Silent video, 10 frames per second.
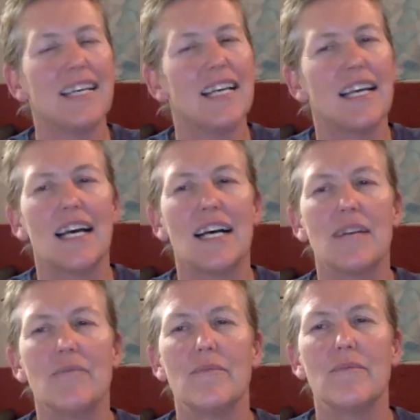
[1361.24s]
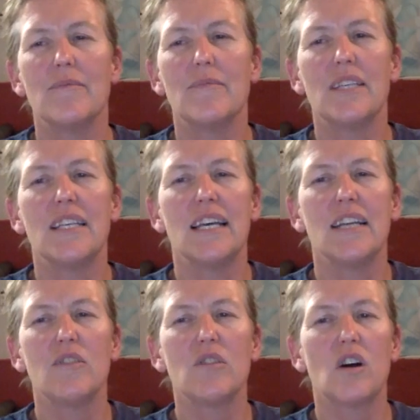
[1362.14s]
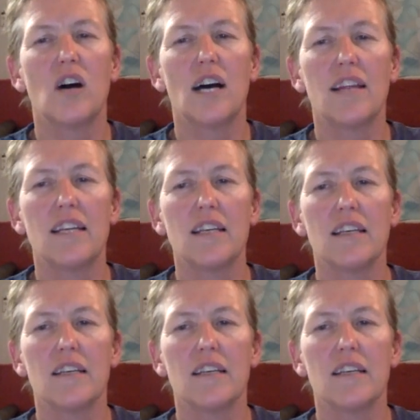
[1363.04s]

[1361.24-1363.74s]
look, I think